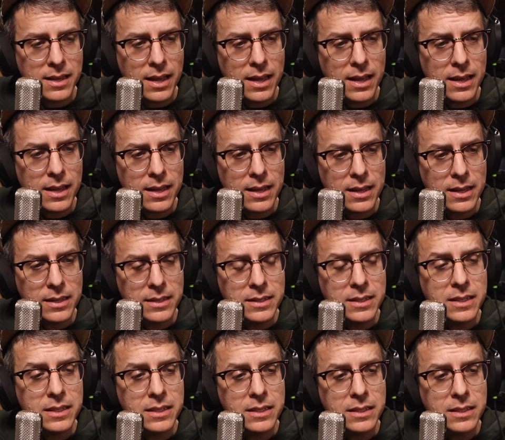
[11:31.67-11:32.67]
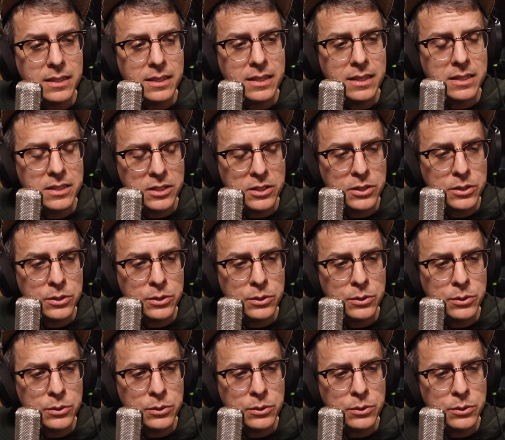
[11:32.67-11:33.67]
I need
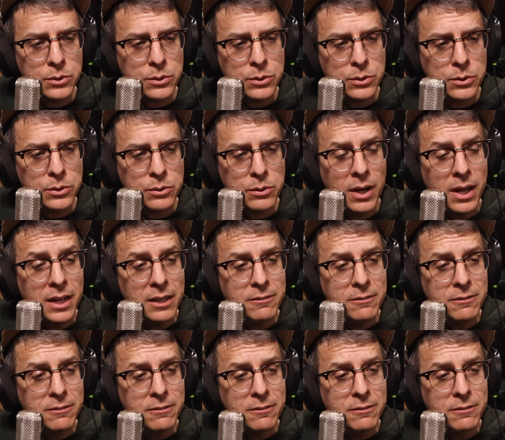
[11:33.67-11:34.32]
to